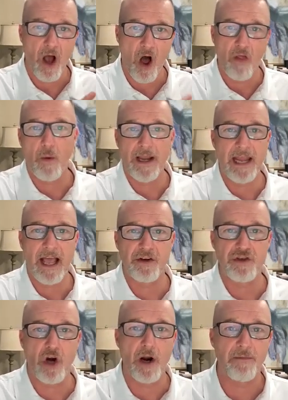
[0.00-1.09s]
all the way down to
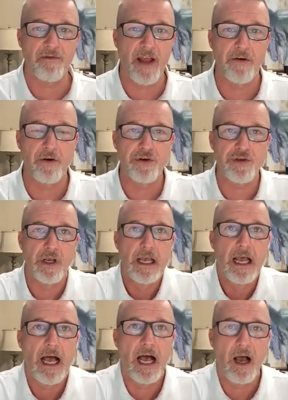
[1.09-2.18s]
startup founders,
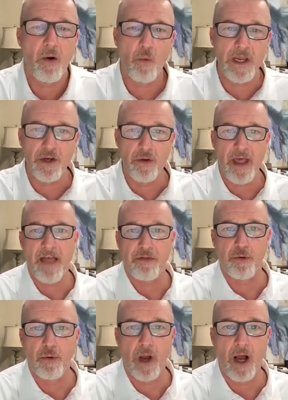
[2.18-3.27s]
uh, we do that
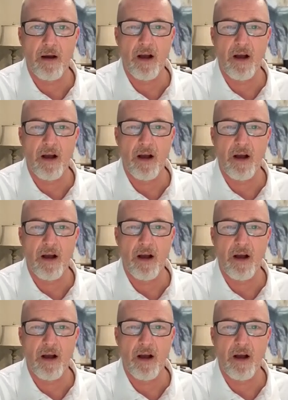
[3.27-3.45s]
through a,